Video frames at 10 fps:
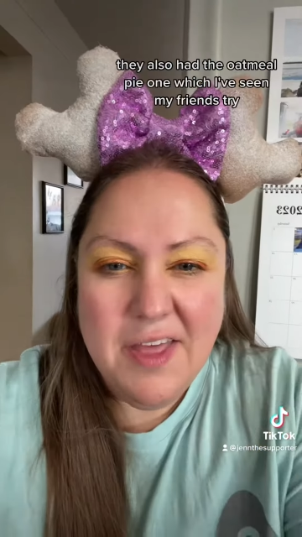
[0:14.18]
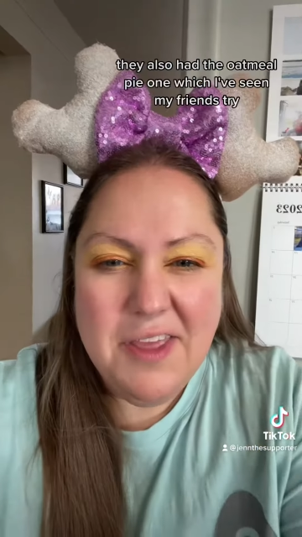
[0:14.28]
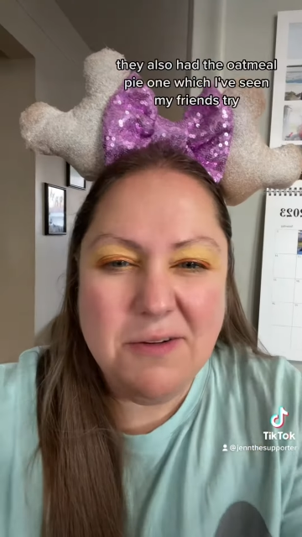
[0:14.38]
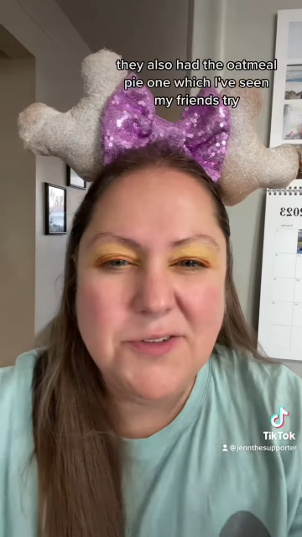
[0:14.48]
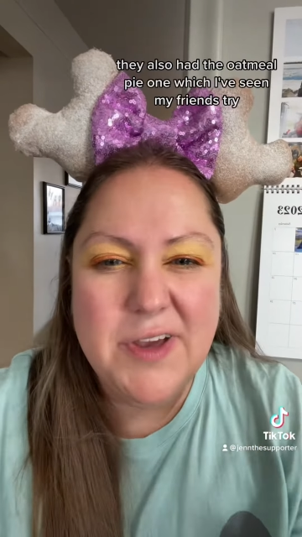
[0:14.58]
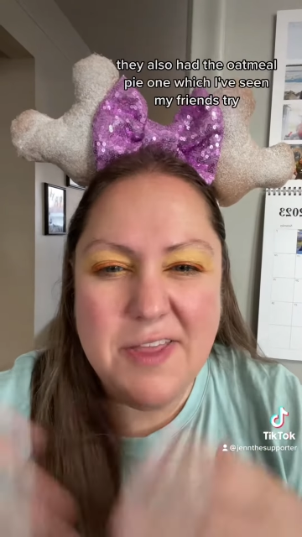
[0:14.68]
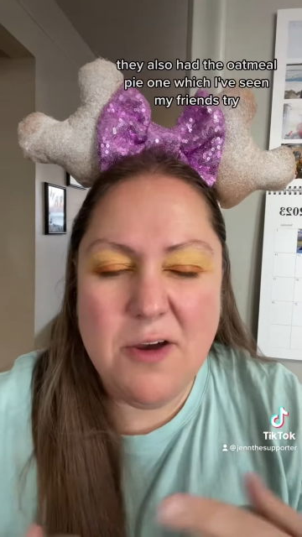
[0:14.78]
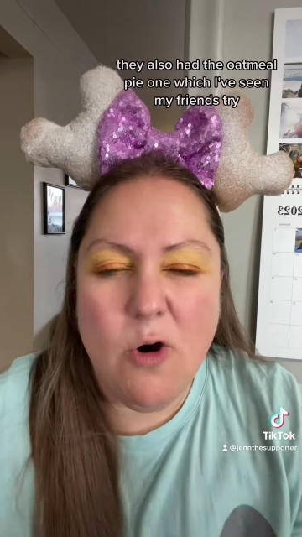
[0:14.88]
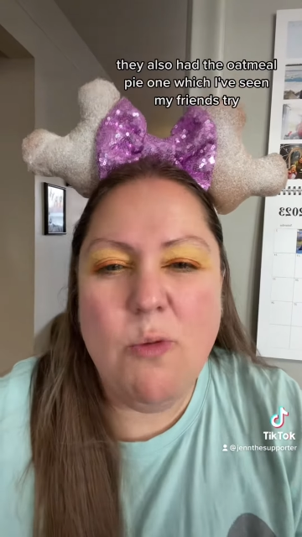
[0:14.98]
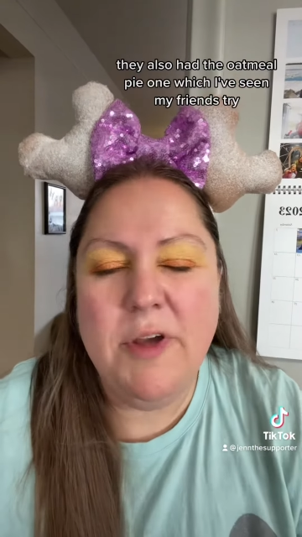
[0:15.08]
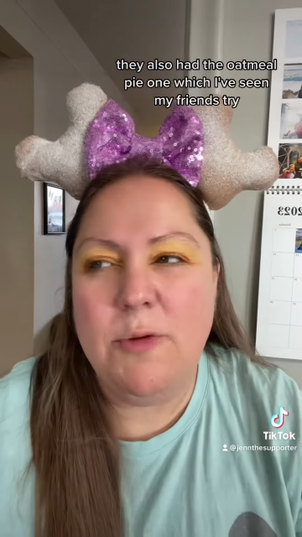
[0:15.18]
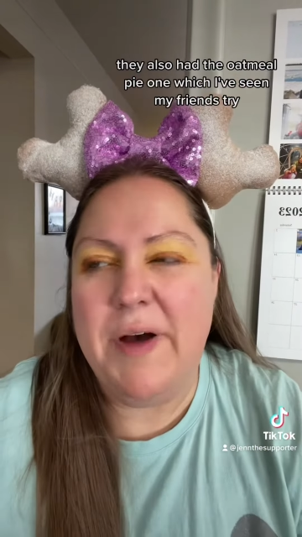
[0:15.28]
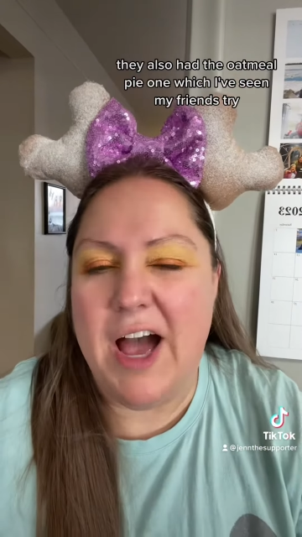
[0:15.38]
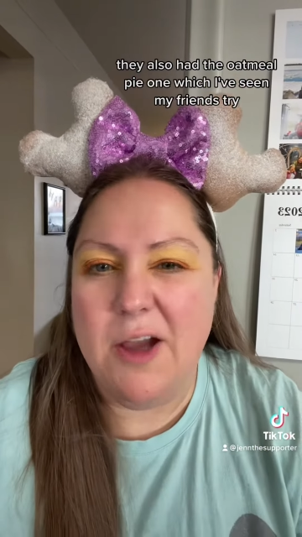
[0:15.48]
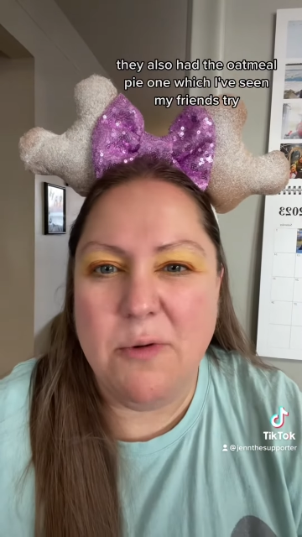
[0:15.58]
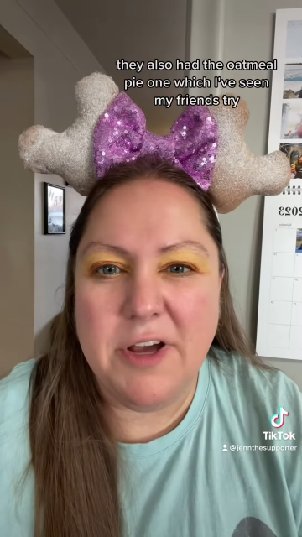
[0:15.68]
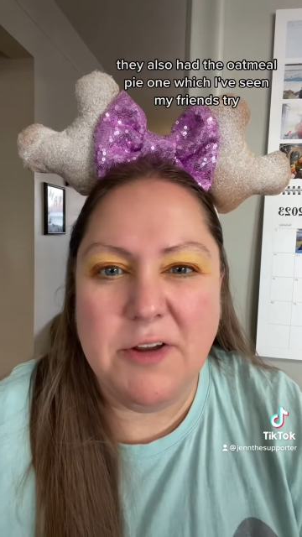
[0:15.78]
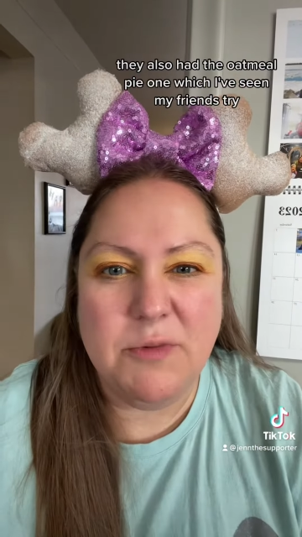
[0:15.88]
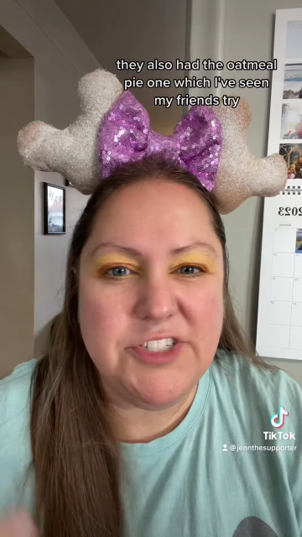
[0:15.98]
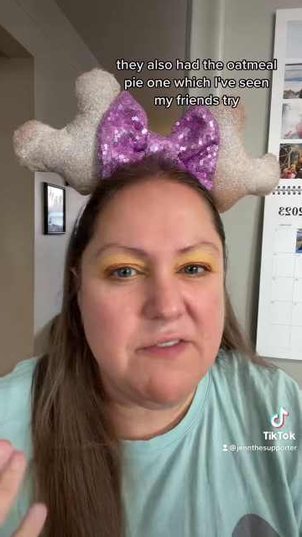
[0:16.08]
They also had the oatmeal pie one,
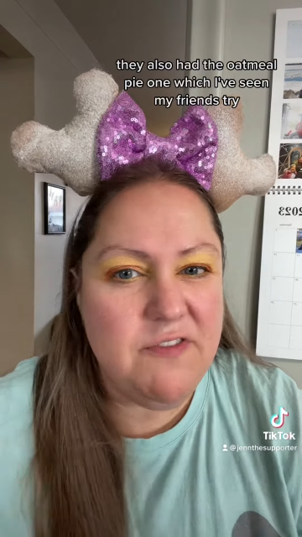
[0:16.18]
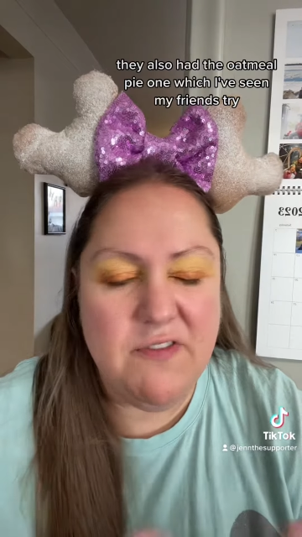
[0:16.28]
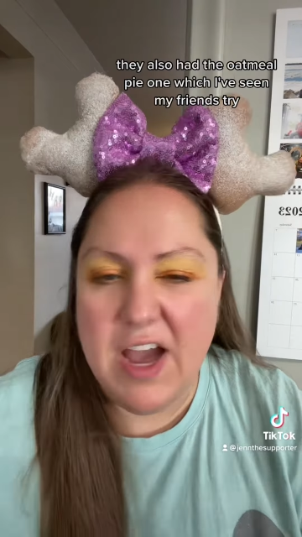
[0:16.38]
which I've,